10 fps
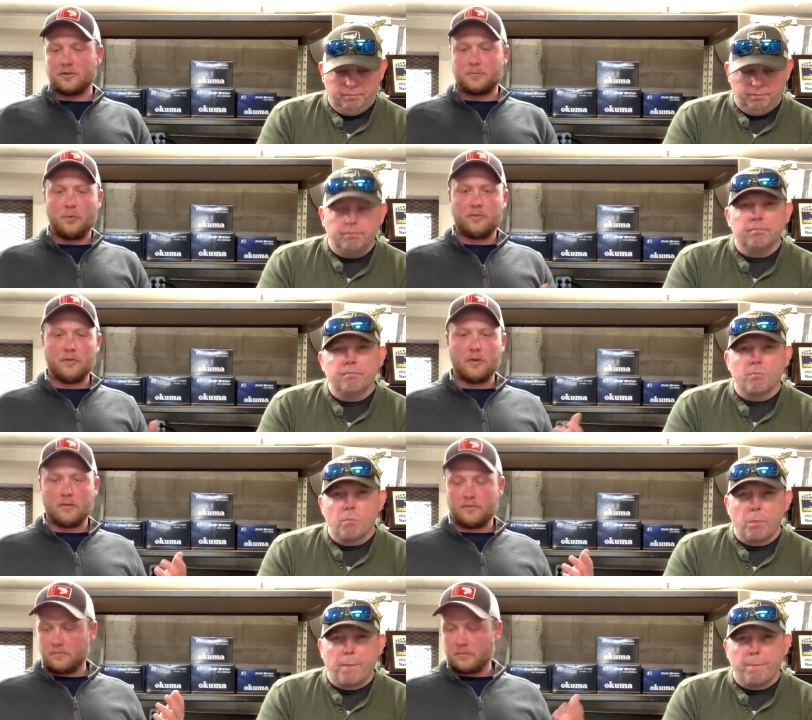Speaker 1: spoonful
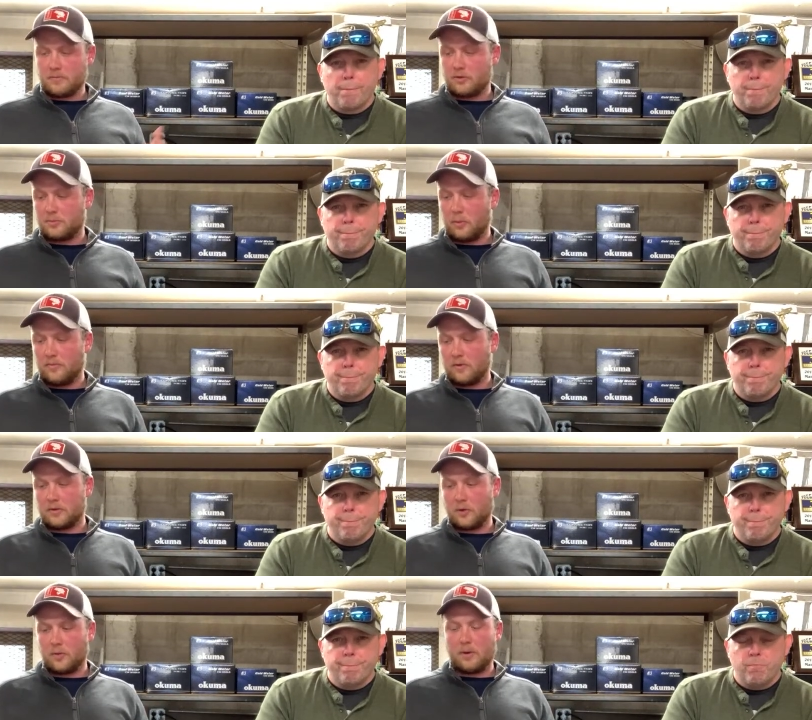of spoonful
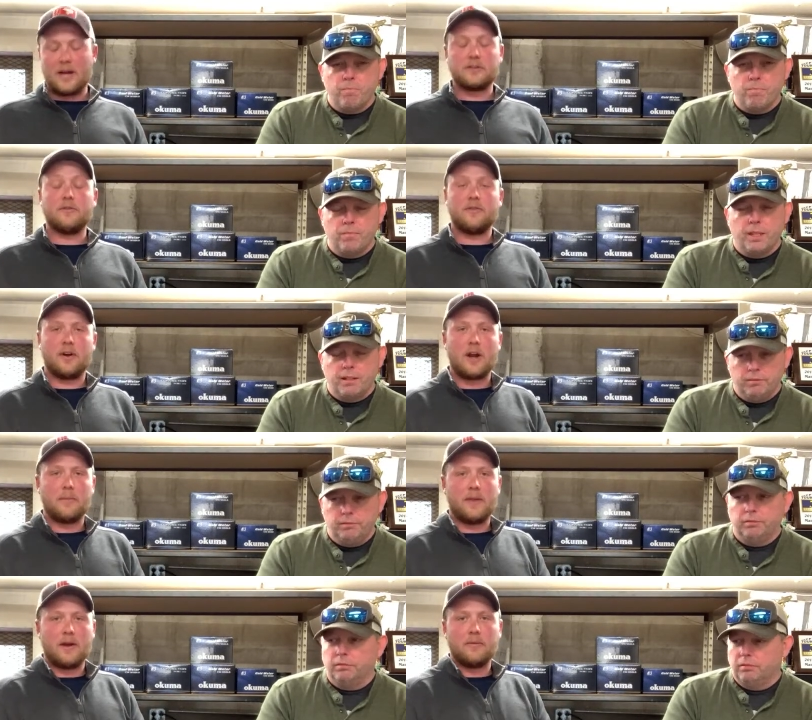or two of Borx O' Fire
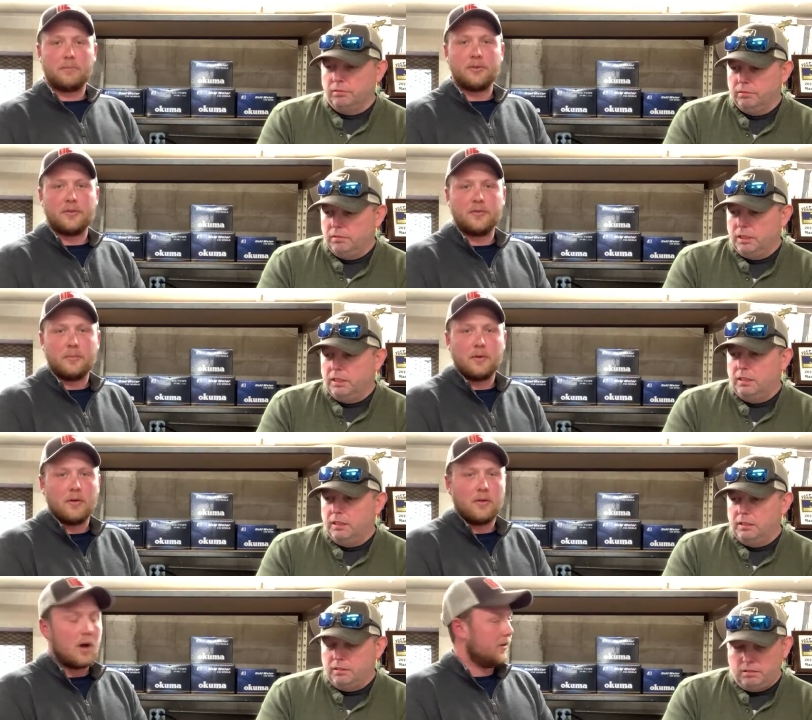on, and that'll preserve them a
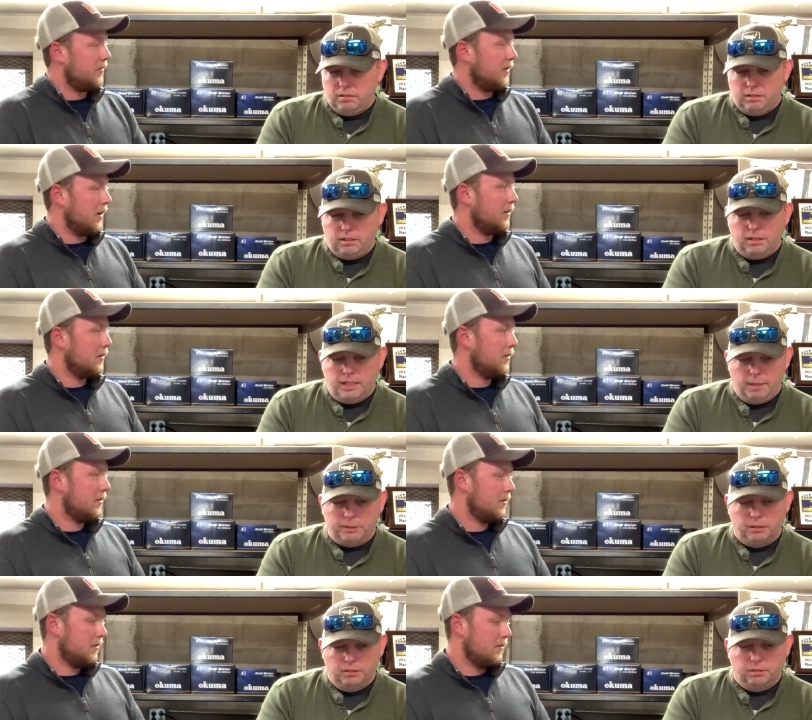little longer for you.
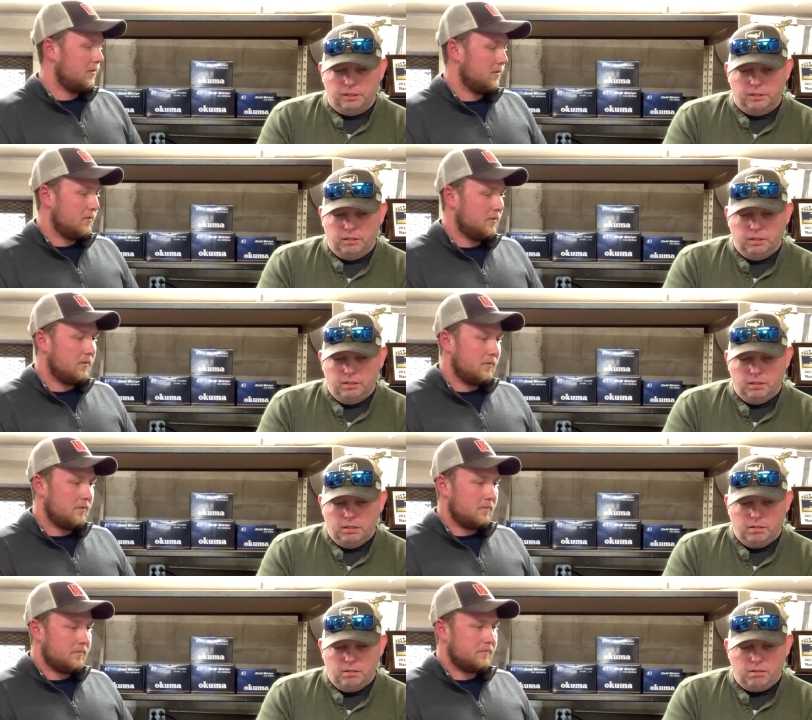Absolutely.
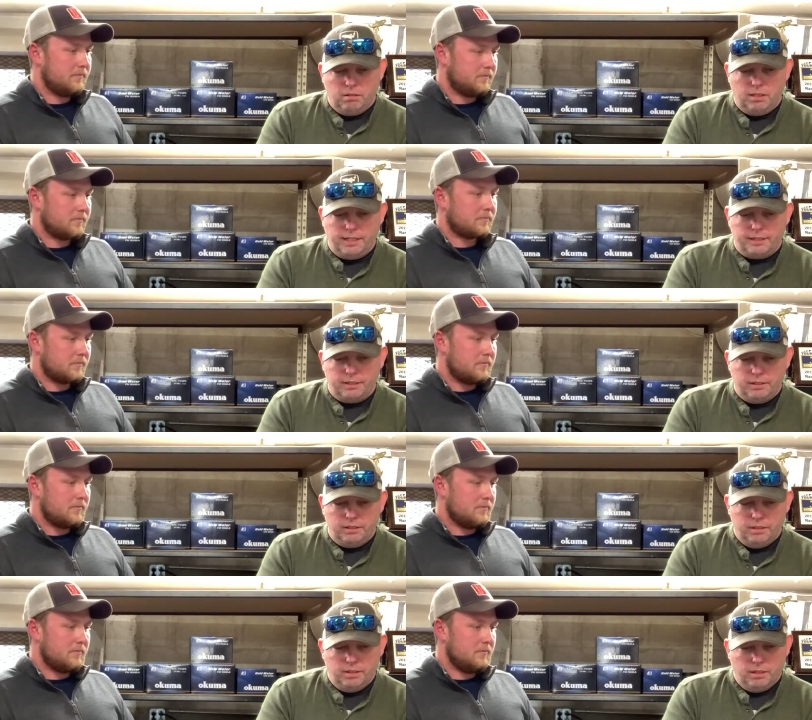
Speaker 2: All right.
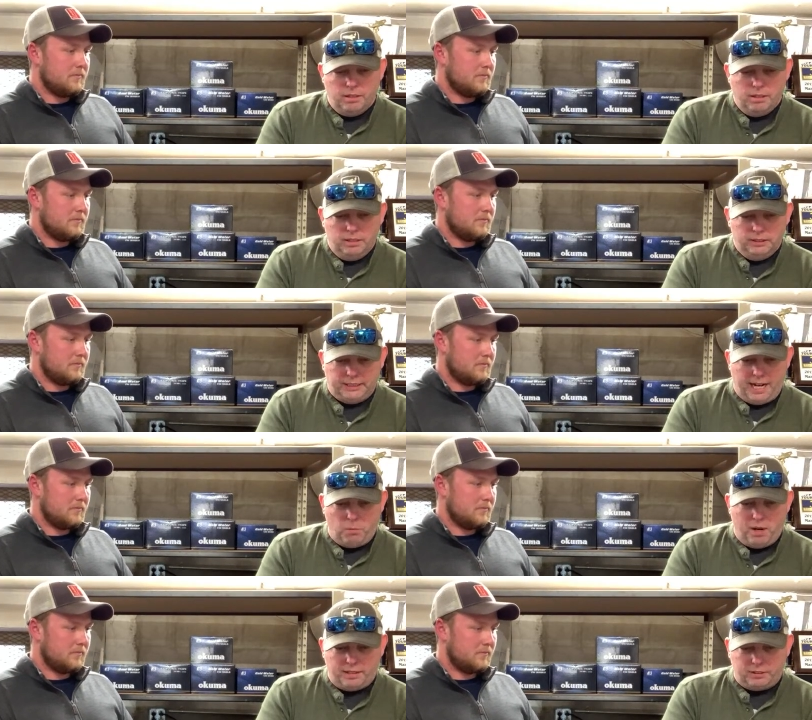
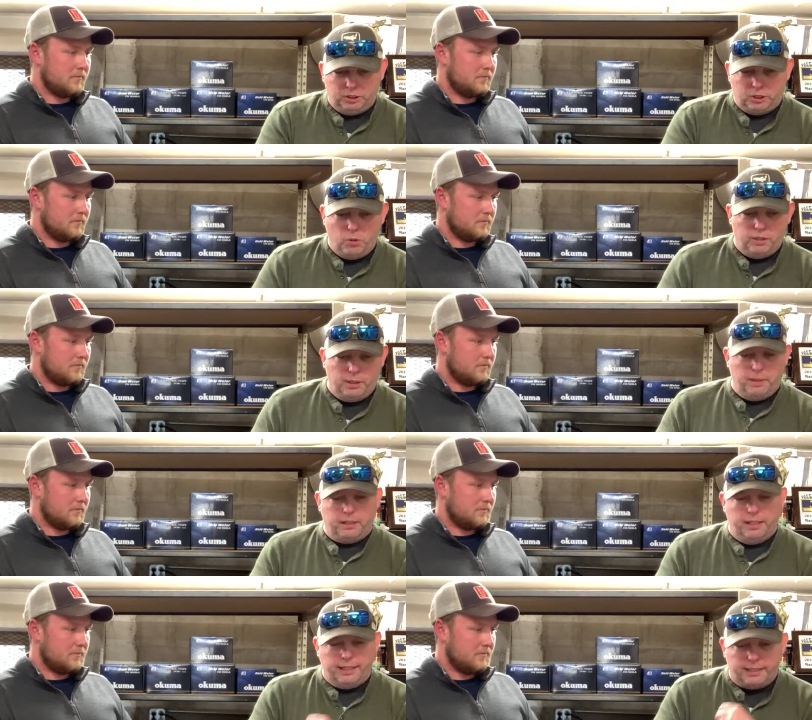Scott Wagner's going to the
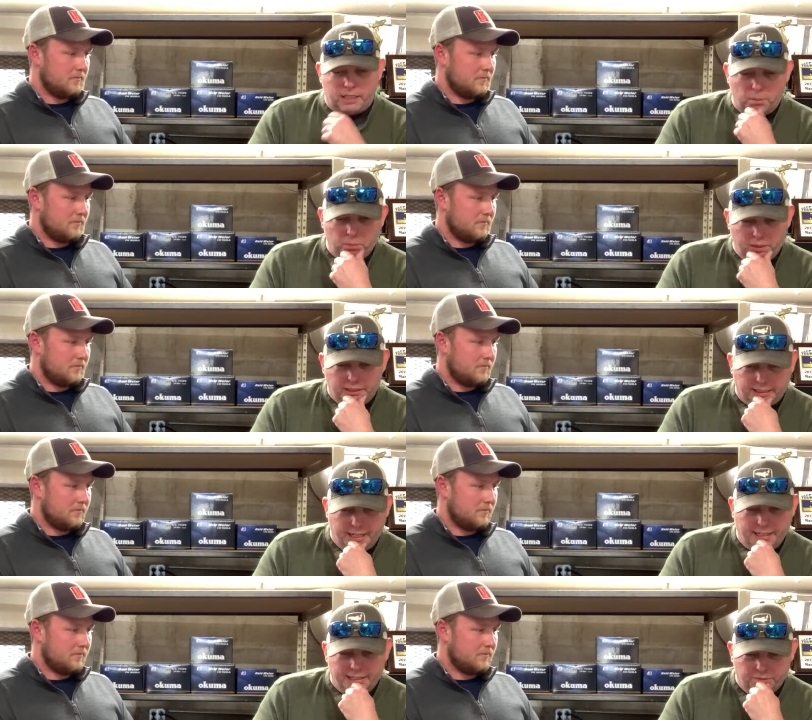Big Lake in a couple weeks.
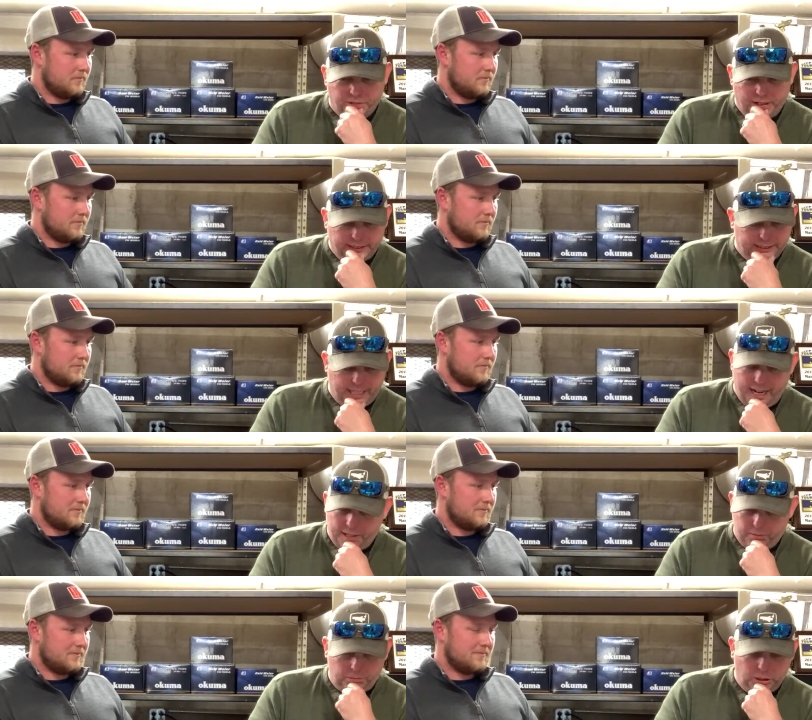Any advice,
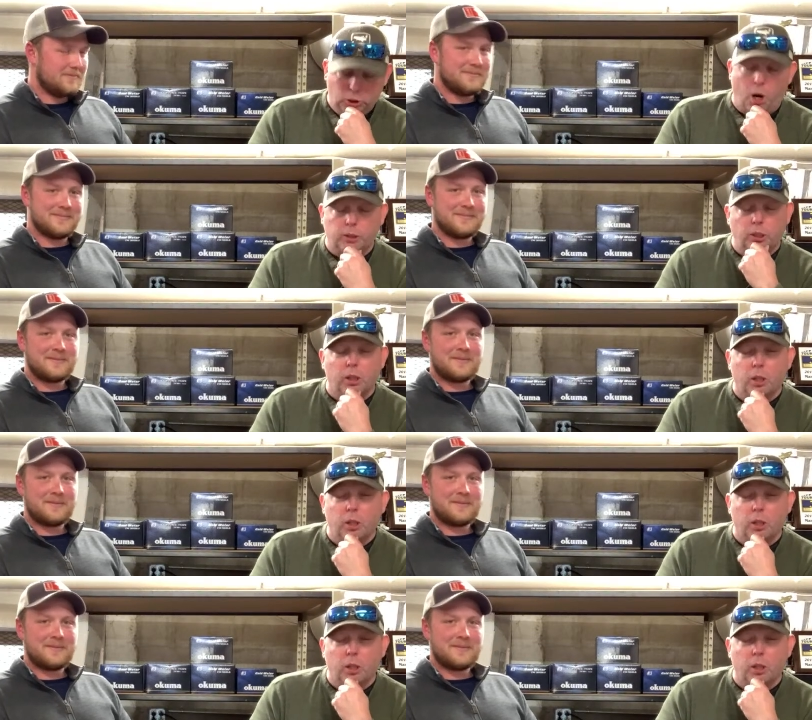Scott? Talk to the